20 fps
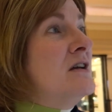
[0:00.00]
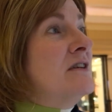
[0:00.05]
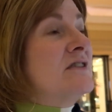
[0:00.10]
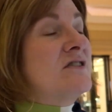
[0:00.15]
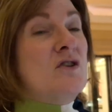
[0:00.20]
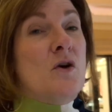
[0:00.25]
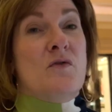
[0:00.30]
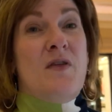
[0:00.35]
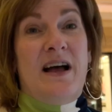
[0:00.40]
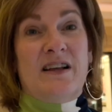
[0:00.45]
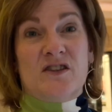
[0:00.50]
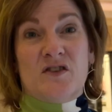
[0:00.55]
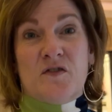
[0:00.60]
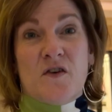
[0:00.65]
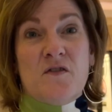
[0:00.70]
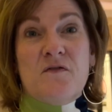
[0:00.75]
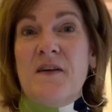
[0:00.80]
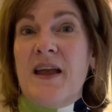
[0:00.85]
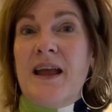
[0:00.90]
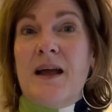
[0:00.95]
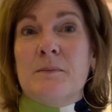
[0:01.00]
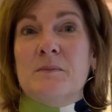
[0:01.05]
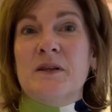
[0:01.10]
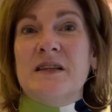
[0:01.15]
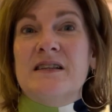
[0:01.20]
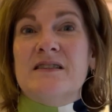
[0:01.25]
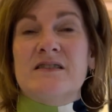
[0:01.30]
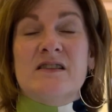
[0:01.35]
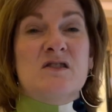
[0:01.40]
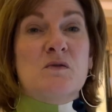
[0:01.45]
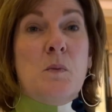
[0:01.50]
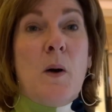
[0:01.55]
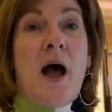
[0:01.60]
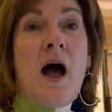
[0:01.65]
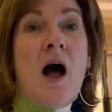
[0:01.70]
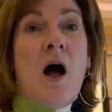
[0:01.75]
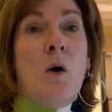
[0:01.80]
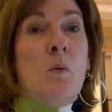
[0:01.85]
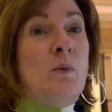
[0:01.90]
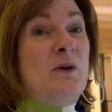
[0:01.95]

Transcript: So that's for families as well.